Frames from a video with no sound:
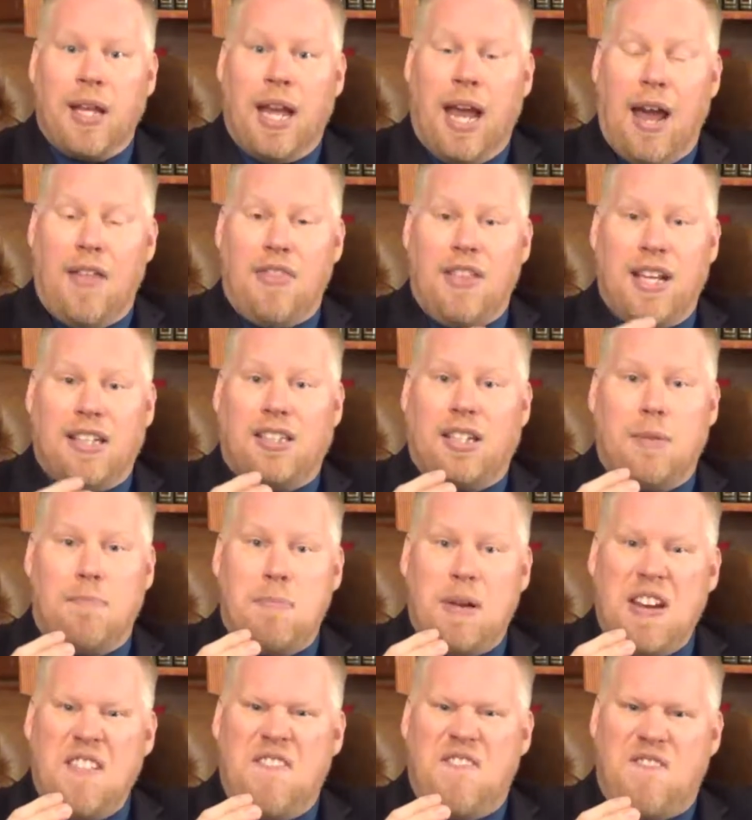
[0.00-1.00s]
And this can
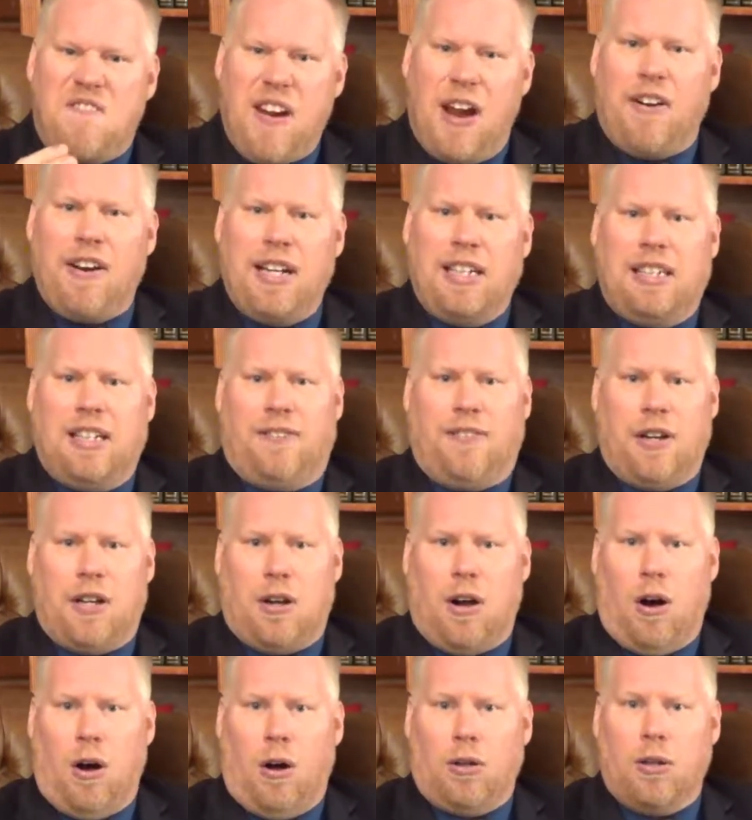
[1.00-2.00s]
be very
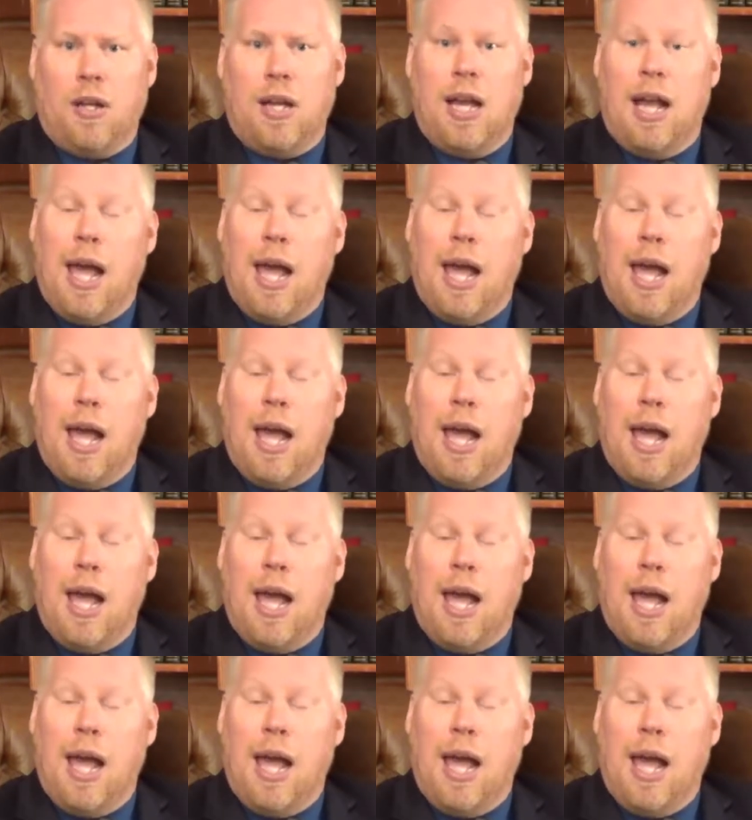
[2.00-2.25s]
difficult.